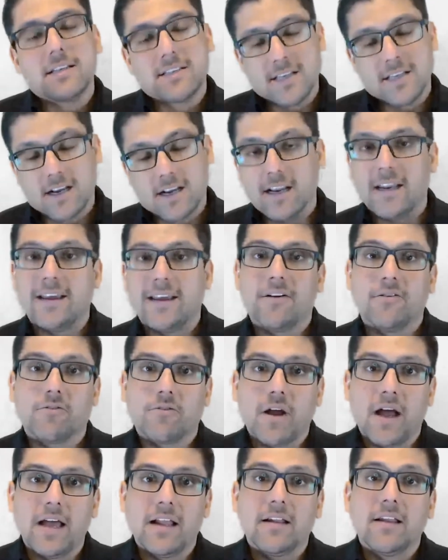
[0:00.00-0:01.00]
it's a clinical
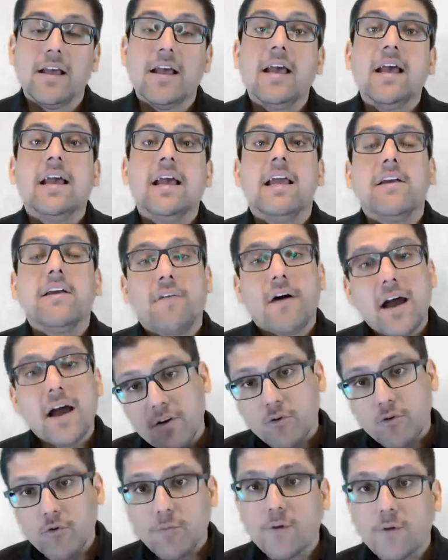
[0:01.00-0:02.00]
trial. If I
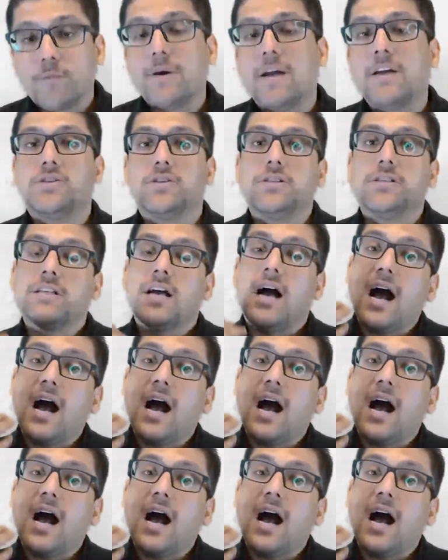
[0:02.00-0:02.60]
group of patients,